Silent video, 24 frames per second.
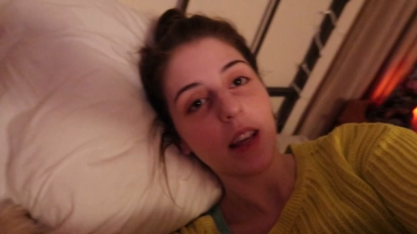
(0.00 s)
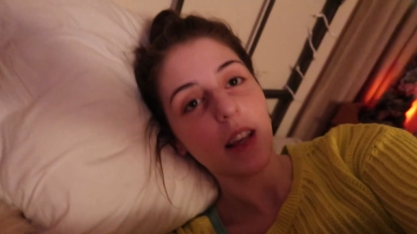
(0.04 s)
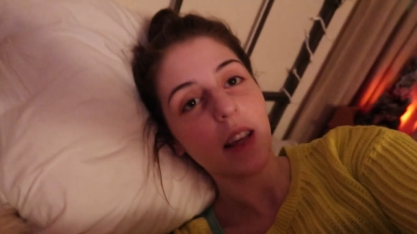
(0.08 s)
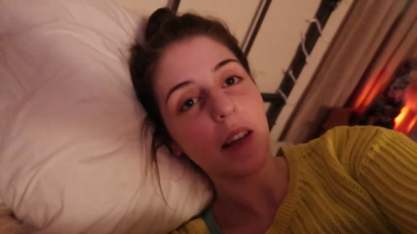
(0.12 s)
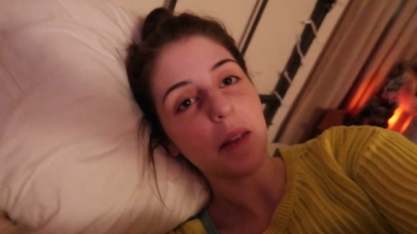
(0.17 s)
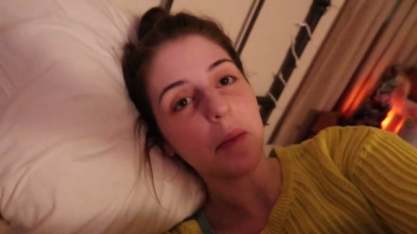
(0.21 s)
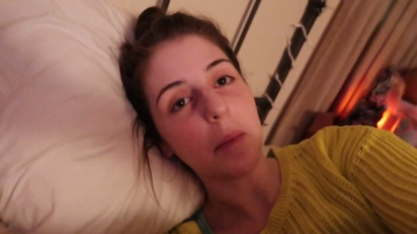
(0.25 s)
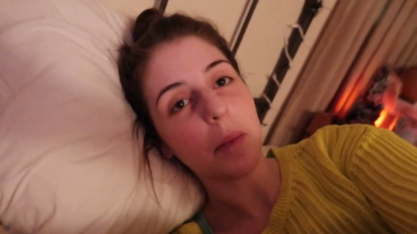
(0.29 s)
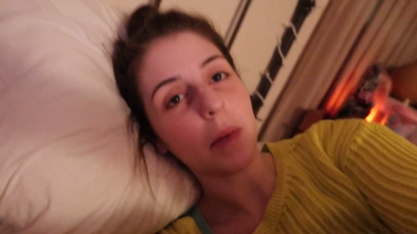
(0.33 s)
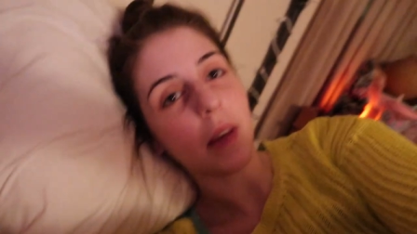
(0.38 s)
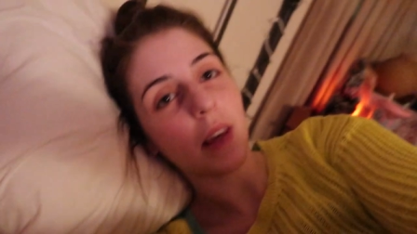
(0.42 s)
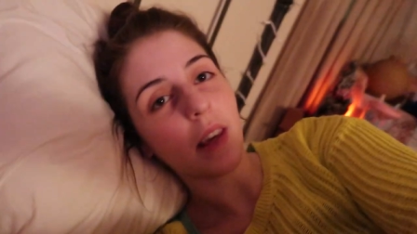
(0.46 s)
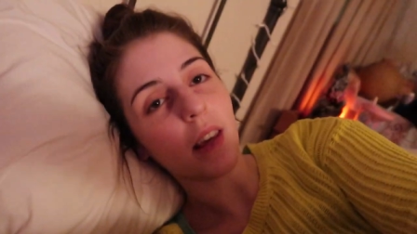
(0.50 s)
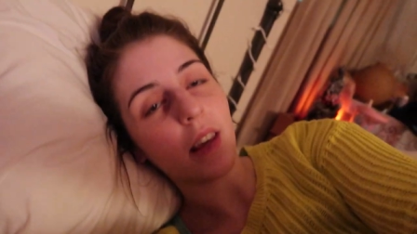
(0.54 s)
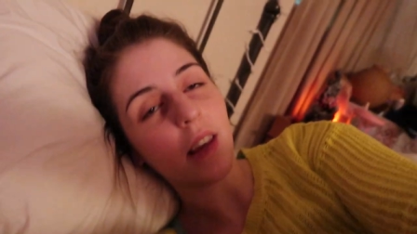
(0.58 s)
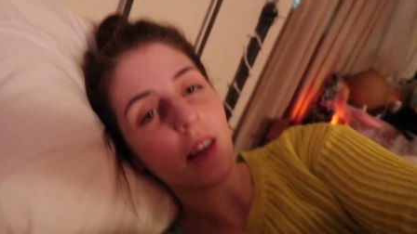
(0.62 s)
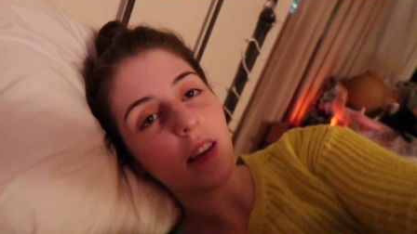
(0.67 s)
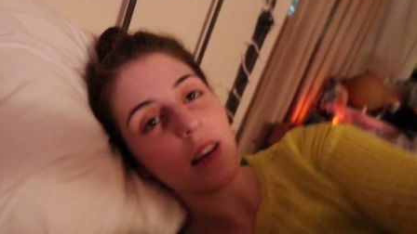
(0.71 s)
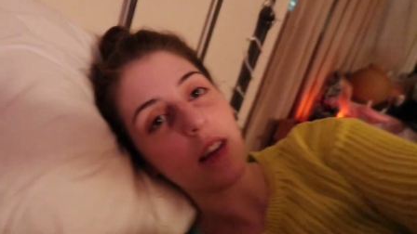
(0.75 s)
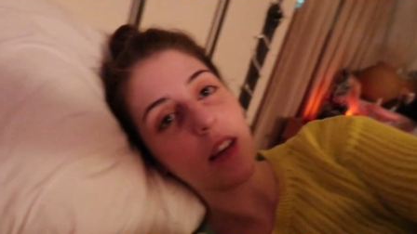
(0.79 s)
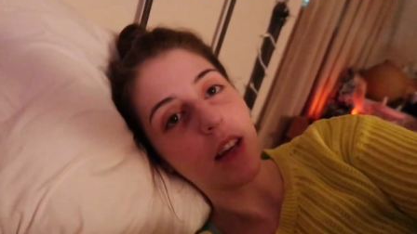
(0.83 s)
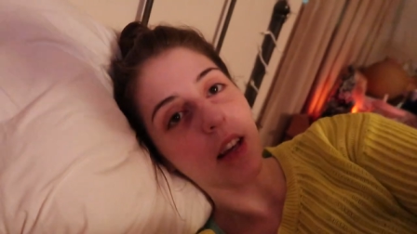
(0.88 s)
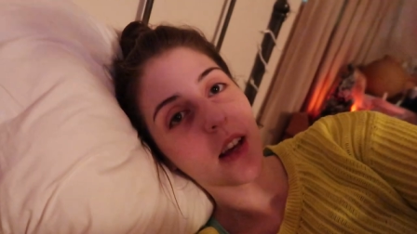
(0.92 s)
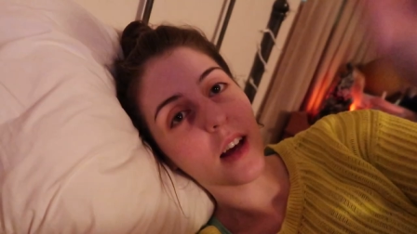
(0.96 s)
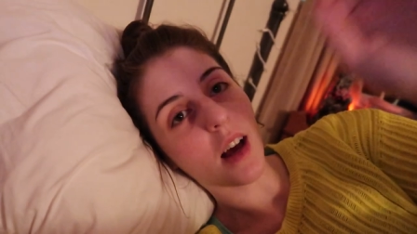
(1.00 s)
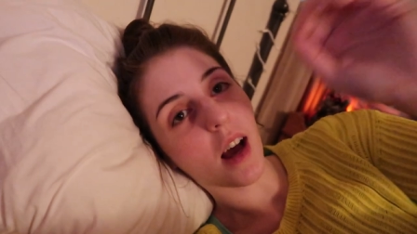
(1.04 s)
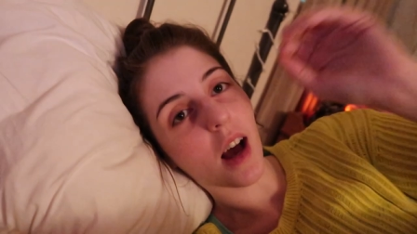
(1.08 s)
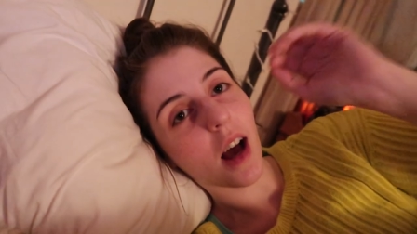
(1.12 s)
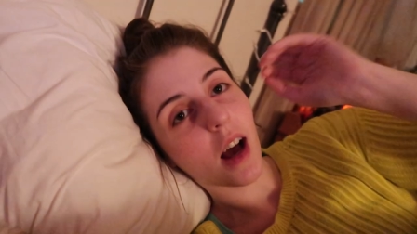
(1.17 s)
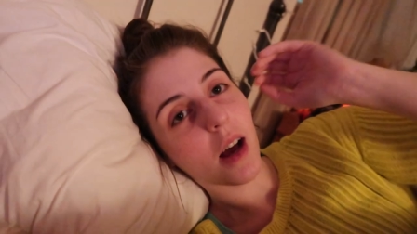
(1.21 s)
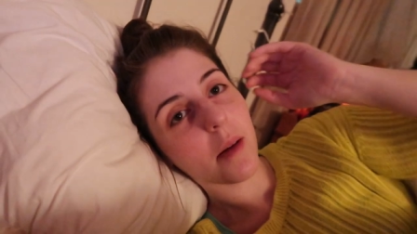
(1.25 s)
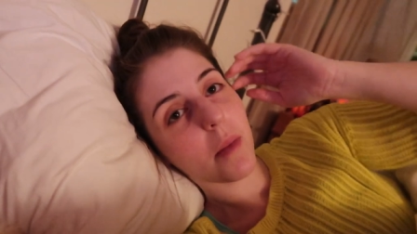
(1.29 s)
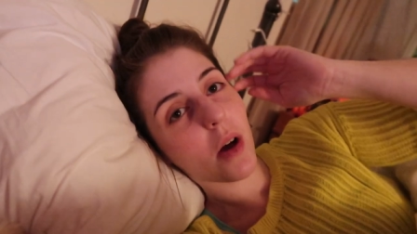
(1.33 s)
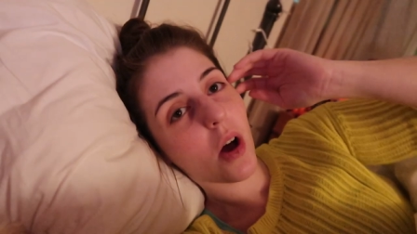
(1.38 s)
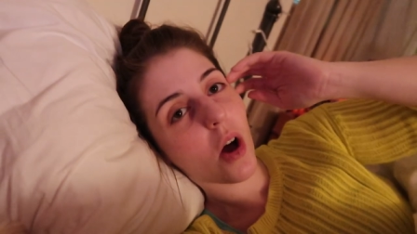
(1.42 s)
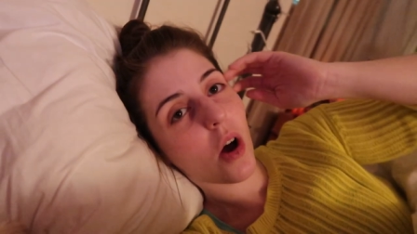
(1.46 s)
It me.
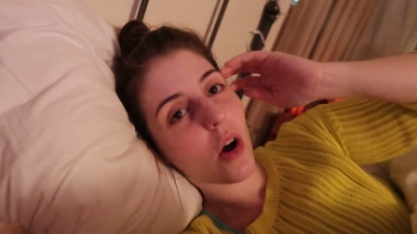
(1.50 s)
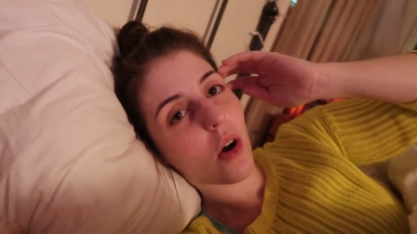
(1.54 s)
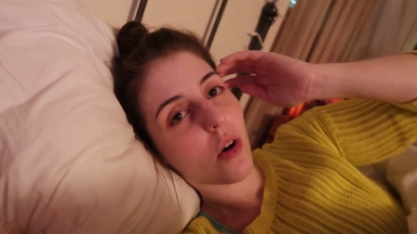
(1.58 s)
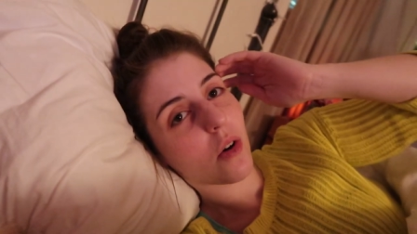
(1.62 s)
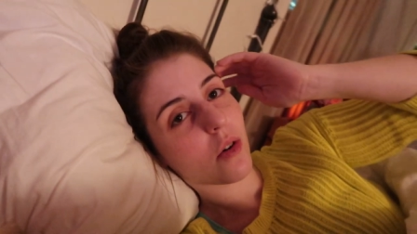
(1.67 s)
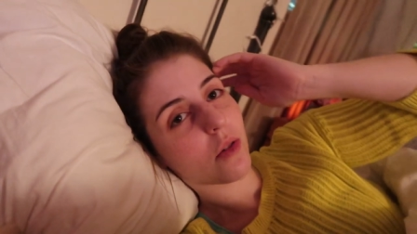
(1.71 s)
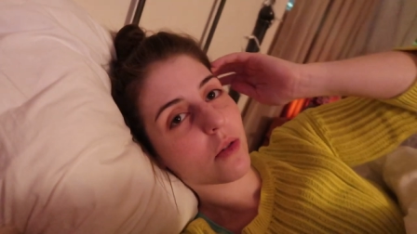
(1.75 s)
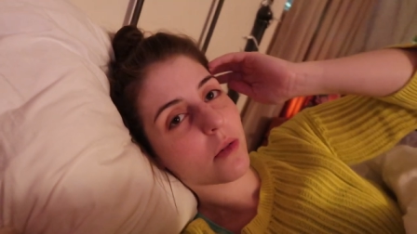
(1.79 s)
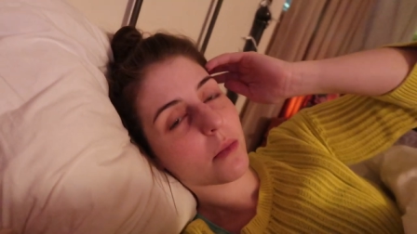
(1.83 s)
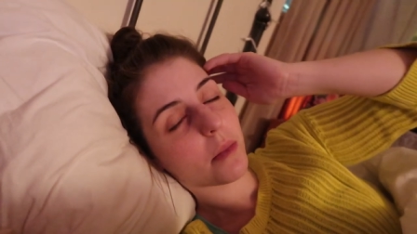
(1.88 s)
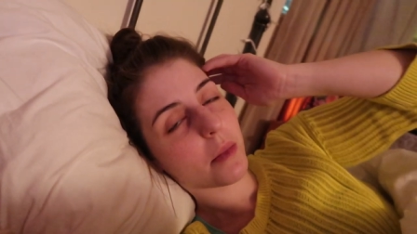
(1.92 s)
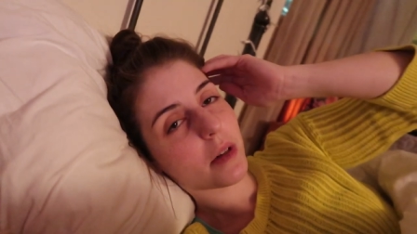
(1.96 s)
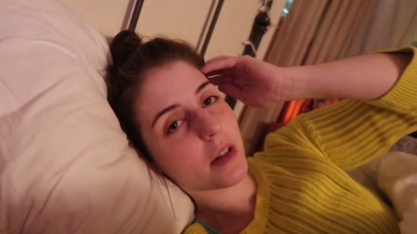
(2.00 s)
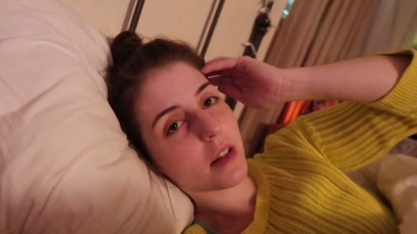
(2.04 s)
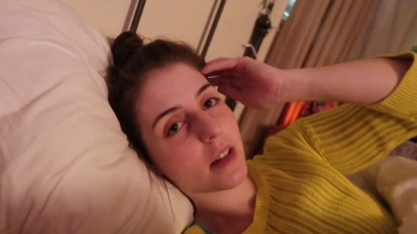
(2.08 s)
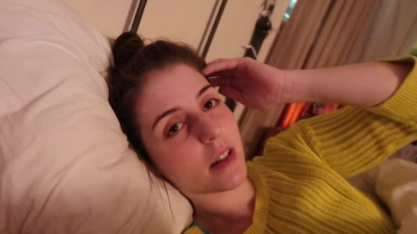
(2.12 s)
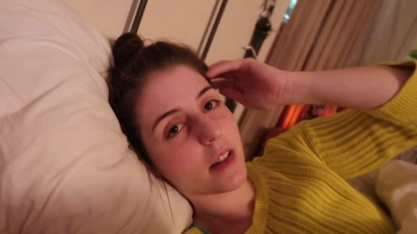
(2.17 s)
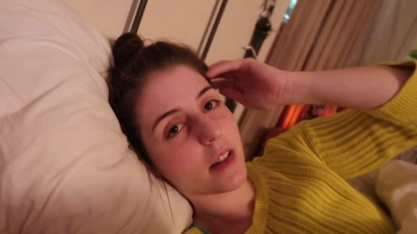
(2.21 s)
I'm home.